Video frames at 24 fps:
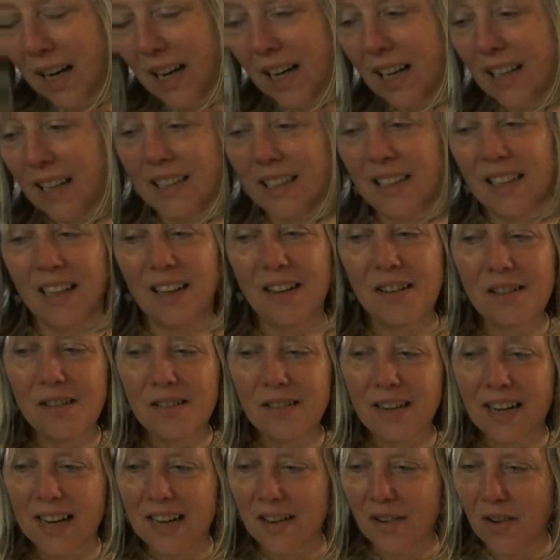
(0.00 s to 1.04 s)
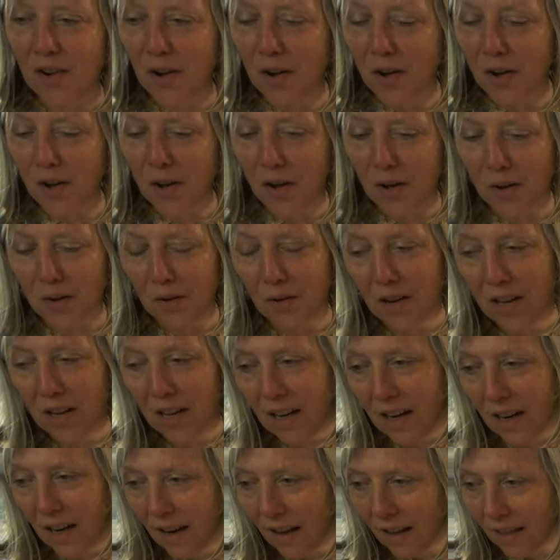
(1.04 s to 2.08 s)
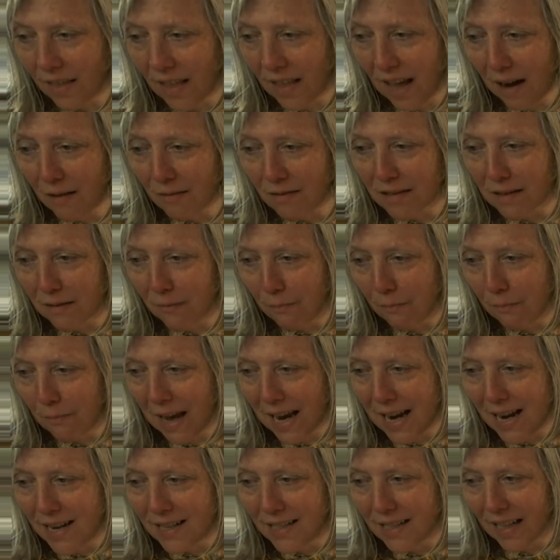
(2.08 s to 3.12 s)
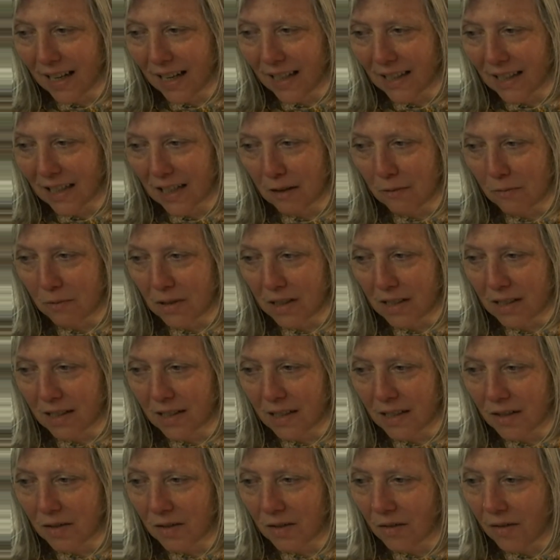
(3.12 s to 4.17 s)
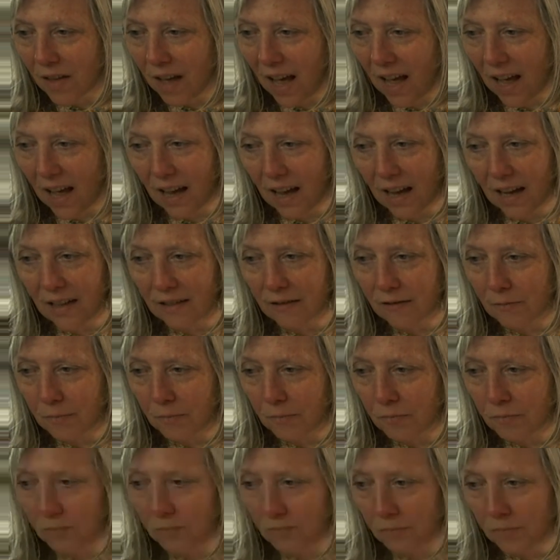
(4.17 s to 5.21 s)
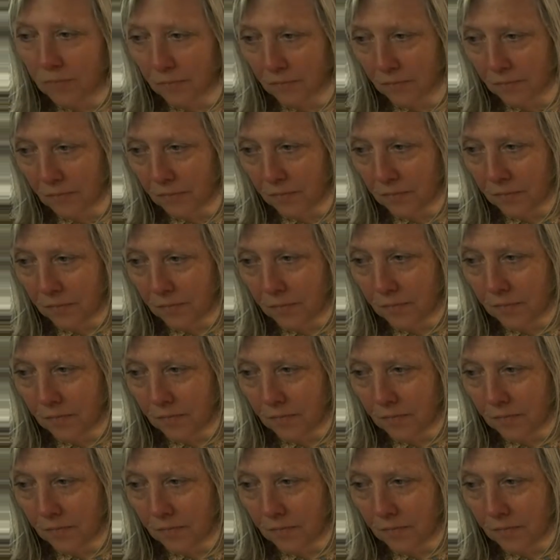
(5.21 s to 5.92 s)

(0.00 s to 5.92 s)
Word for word: well. And oh, I know. That was amazing that it was still there. Mm.